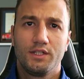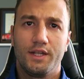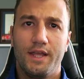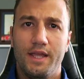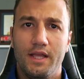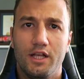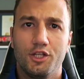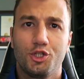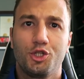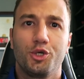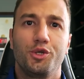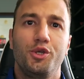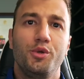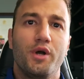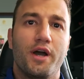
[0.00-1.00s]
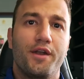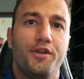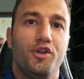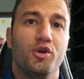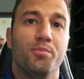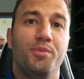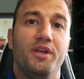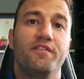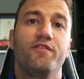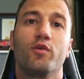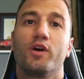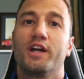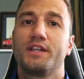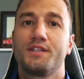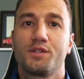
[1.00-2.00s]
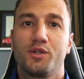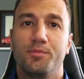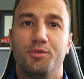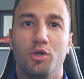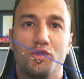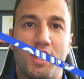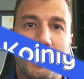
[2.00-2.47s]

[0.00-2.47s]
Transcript: Today, I'll show you how to do your BitForex crypto